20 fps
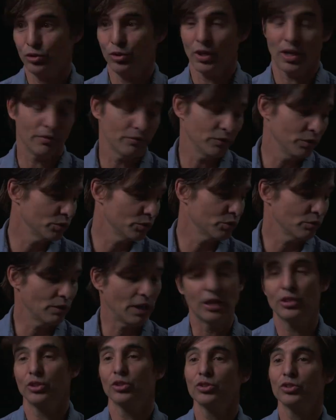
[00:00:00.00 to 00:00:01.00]
You have to
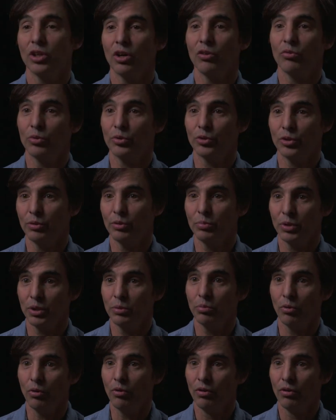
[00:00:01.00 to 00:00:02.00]
surround yourself with good
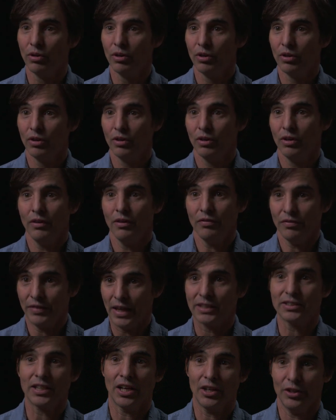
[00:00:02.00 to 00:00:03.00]
people.
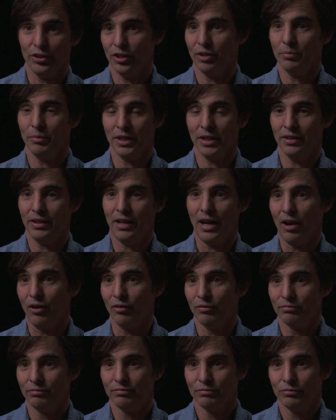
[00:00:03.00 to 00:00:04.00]
That's how you're going to make it
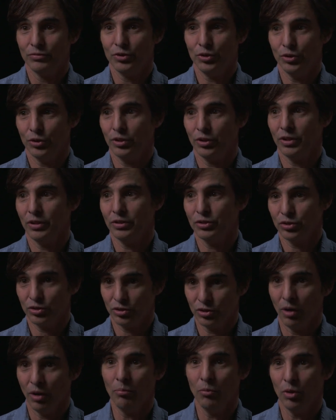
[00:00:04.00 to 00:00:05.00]
out. You're going to,
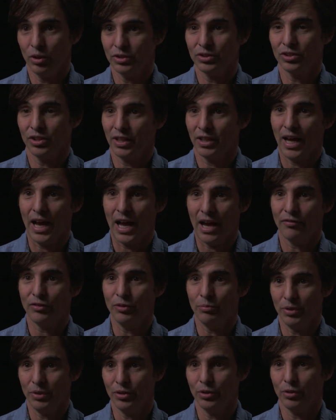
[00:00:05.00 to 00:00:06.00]
someone's going to have
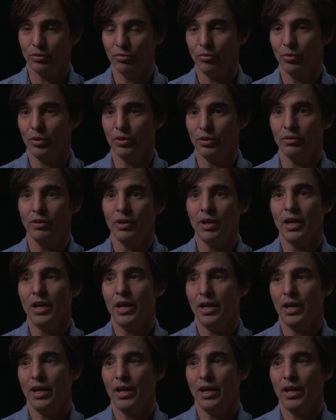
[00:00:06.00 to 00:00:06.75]
to be there for you.